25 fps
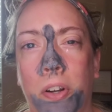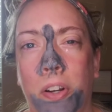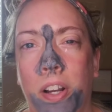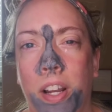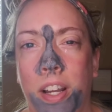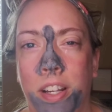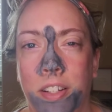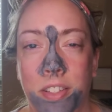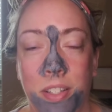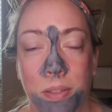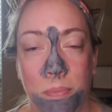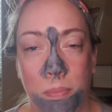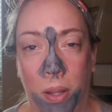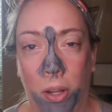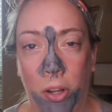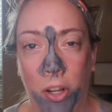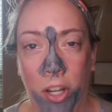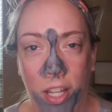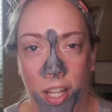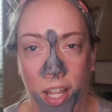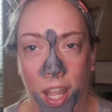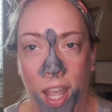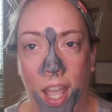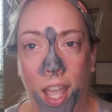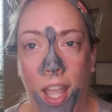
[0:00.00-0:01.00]
into
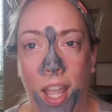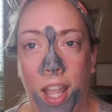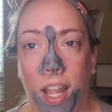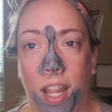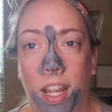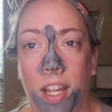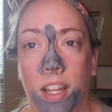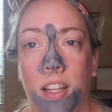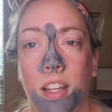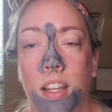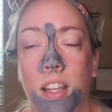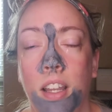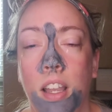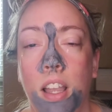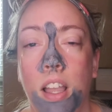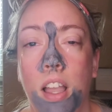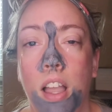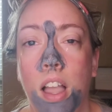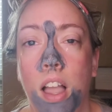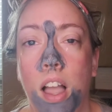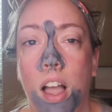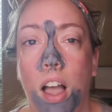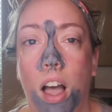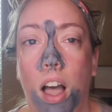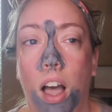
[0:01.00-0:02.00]
Mary Kay.
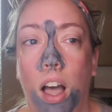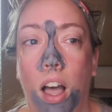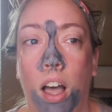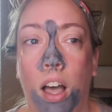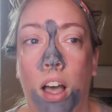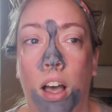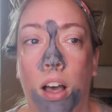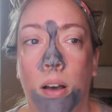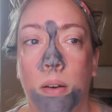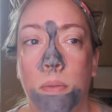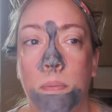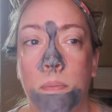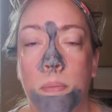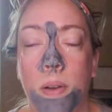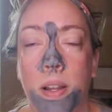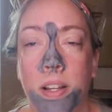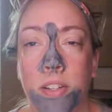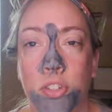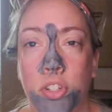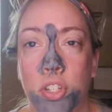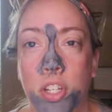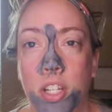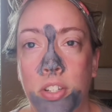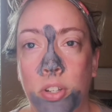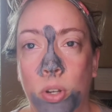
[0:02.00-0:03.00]
And
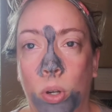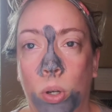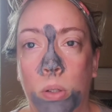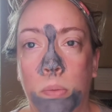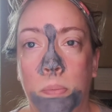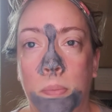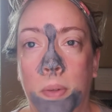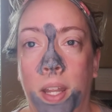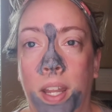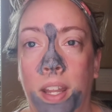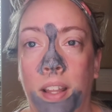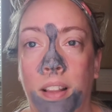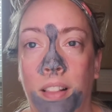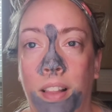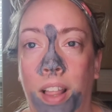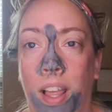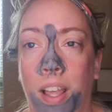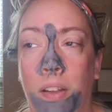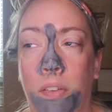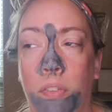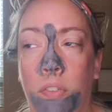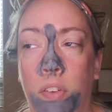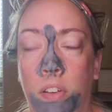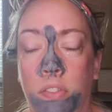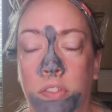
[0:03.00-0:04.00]
she told me
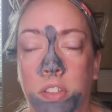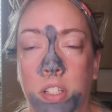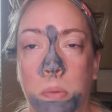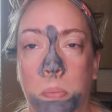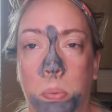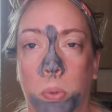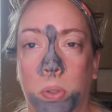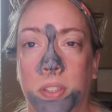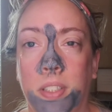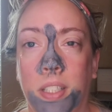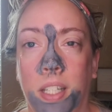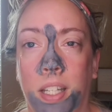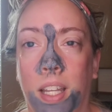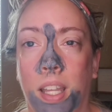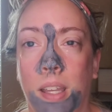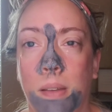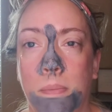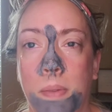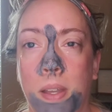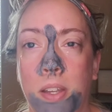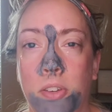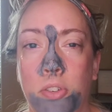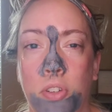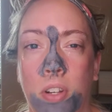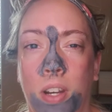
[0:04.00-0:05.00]
like 50%
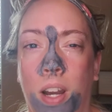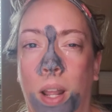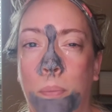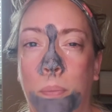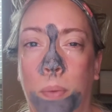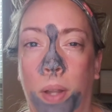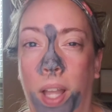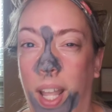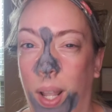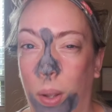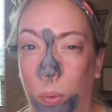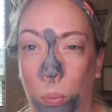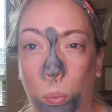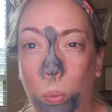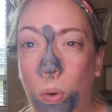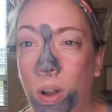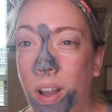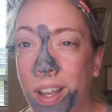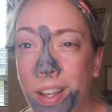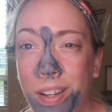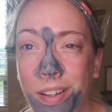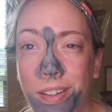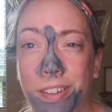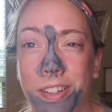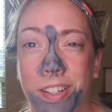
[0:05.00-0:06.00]
commission. I'm like,
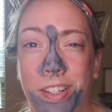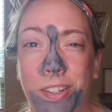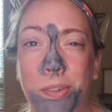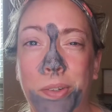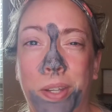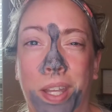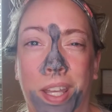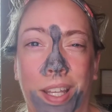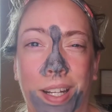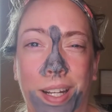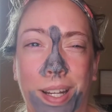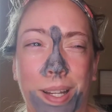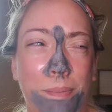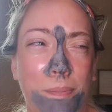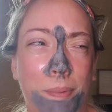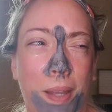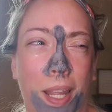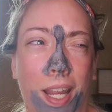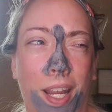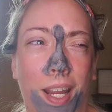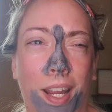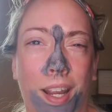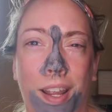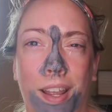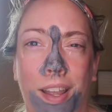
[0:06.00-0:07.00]
what? Are you kidding
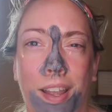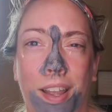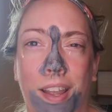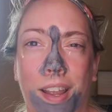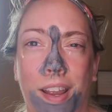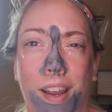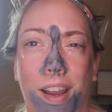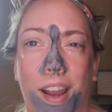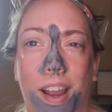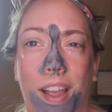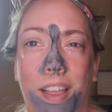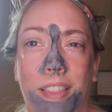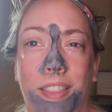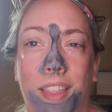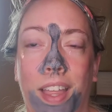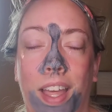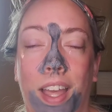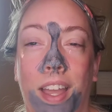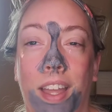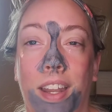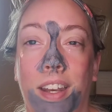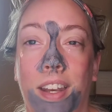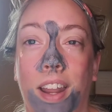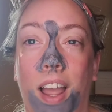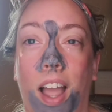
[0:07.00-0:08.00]
me? And
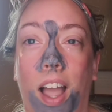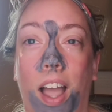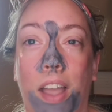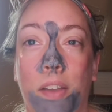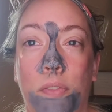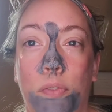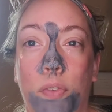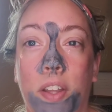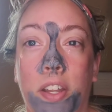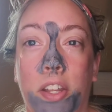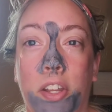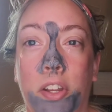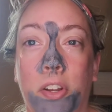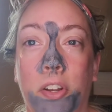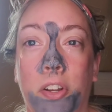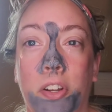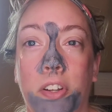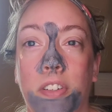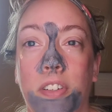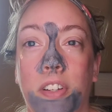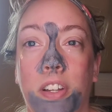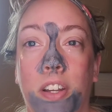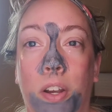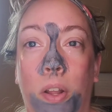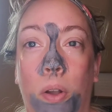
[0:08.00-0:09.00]
then I
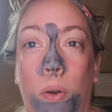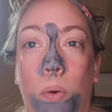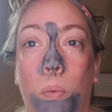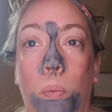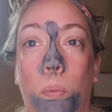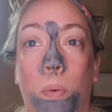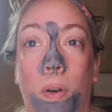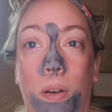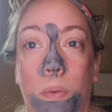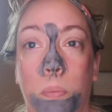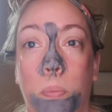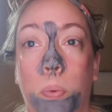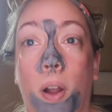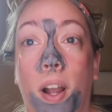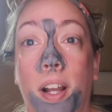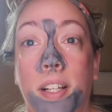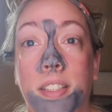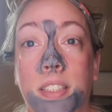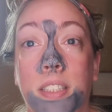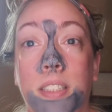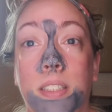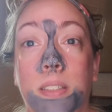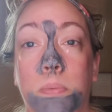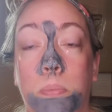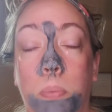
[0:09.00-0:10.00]
figured, well,
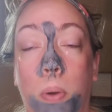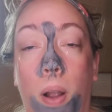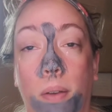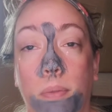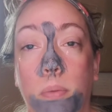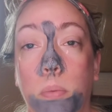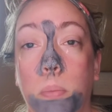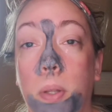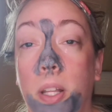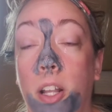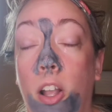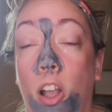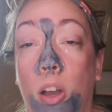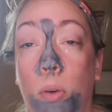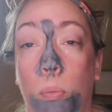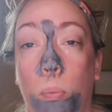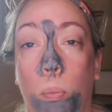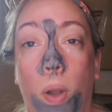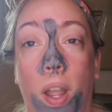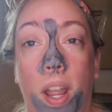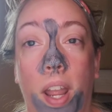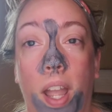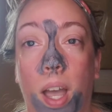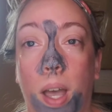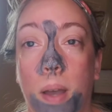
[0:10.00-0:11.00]
prices have probably gone
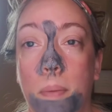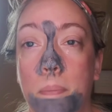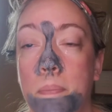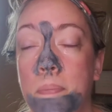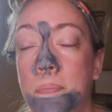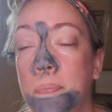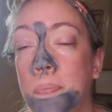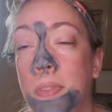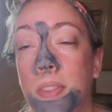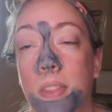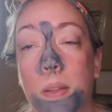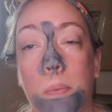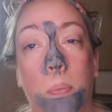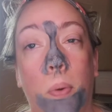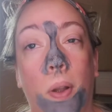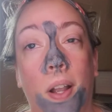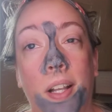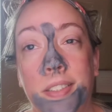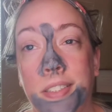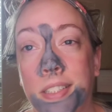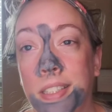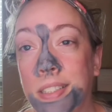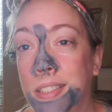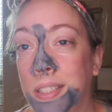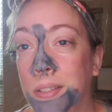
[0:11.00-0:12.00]
way up. The
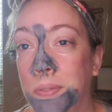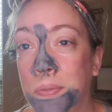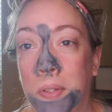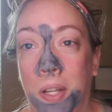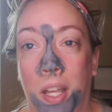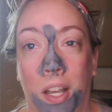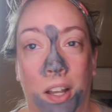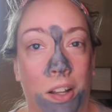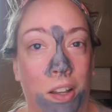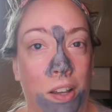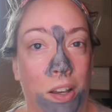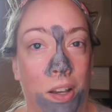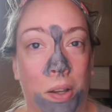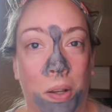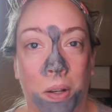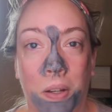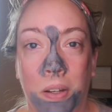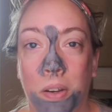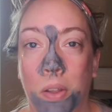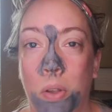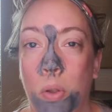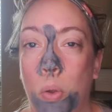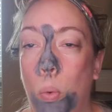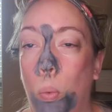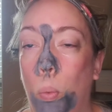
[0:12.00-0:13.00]
prices have not
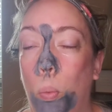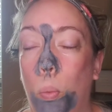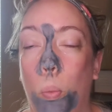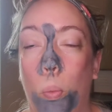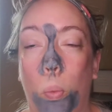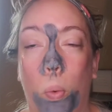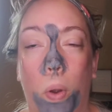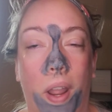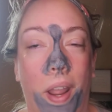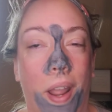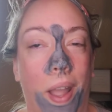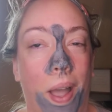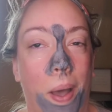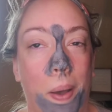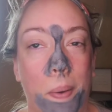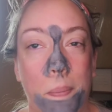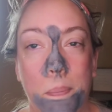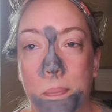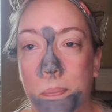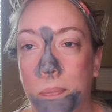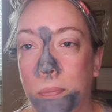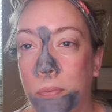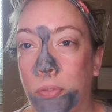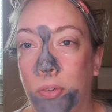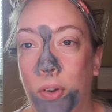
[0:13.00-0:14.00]
gone way
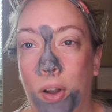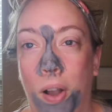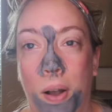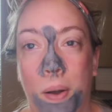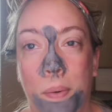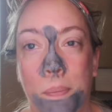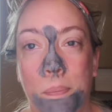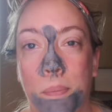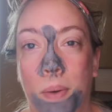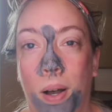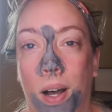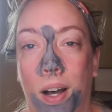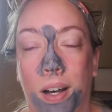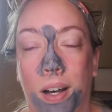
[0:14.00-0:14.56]
up from